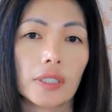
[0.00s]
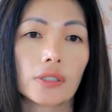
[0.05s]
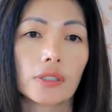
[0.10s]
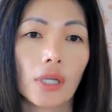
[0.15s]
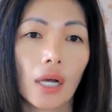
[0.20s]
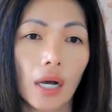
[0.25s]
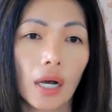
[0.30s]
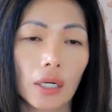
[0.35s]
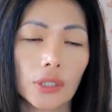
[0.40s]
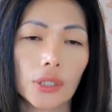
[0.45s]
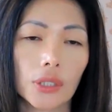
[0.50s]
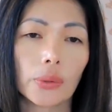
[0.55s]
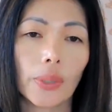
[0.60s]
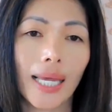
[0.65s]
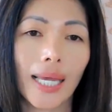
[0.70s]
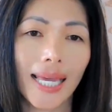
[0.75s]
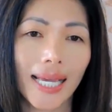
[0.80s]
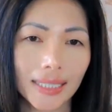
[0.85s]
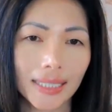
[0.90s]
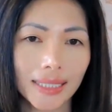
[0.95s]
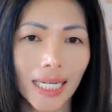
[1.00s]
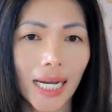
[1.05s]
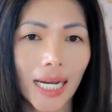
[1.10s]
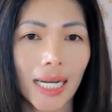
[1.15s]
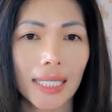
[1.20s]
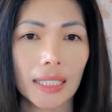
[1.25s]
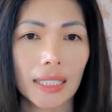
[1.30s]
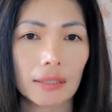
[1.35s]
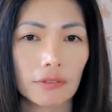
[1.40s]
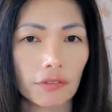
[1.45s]
is also
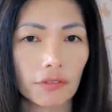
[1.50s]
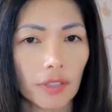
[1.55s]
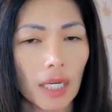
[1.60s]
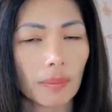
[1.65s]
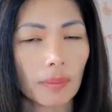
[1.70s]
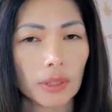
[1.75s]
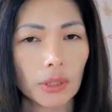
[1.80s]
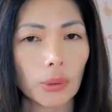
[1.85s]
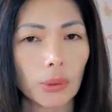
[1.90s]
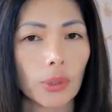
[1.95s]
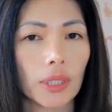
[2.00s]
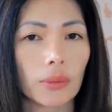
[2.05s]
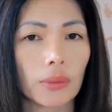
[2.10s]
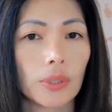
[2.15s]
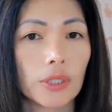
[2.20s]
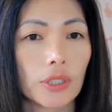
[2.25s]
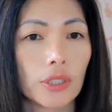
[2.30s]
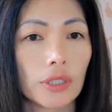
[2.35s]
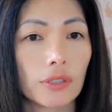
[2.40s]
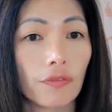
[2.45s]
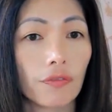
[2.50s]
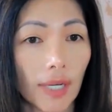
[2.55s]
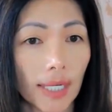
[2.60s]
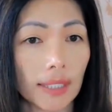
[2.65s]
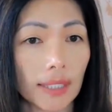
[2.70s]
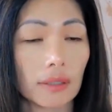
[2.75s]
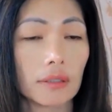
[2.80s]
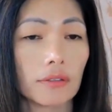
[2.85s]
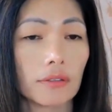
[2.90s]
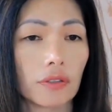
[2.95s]
anti-inflammatory, which is
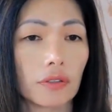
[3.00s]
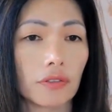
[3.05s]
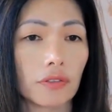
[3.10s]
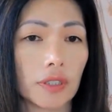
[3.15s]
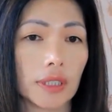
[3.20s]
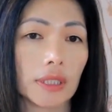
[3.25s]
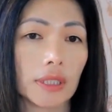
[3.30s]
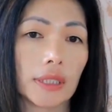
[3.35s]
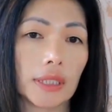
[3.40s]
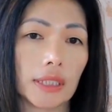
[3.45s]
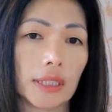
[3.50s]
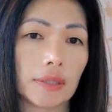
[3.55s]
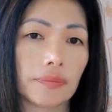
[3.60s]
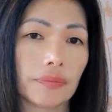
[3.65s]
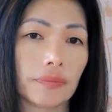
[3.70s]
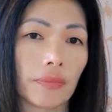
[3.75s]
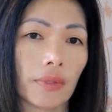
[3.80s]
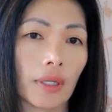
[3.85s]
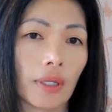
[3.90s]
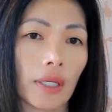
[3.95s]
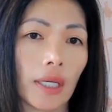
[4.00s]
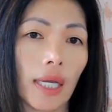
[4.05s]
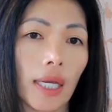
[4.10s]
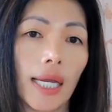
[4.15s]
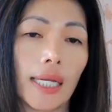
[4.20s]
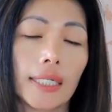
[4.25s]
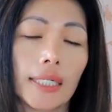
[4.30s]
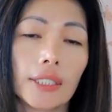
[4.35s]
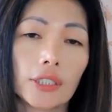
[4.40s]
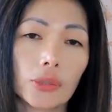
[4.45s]
vital for fertility.
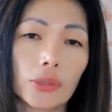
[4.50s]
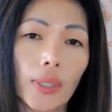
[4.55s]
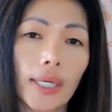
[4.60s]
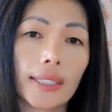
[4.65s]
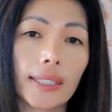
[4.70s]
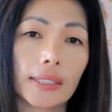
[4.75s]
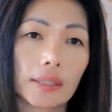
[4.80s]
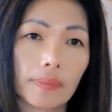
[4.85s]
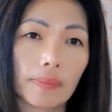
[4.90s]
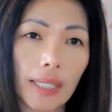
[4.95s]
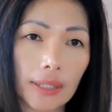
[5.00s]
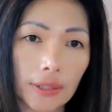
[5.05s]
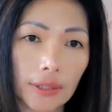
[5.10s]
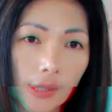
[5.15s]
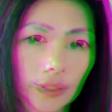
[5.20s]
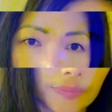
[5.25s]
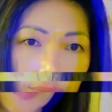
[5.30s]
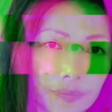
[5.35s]
And here's why this matters.